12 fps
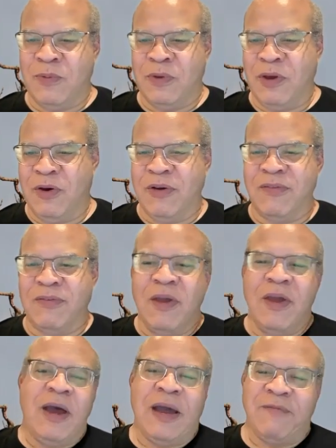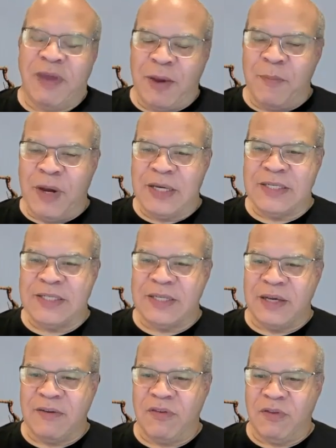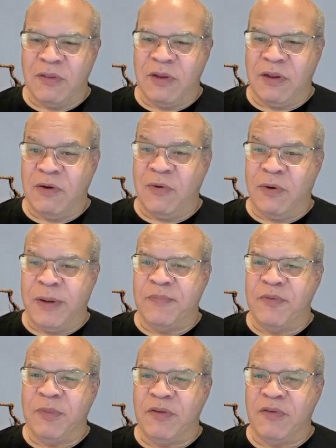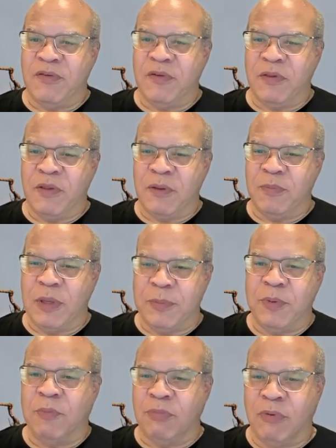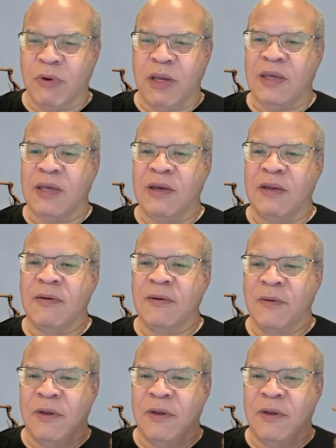because I've got mine set so that it interrupts me so that people break in.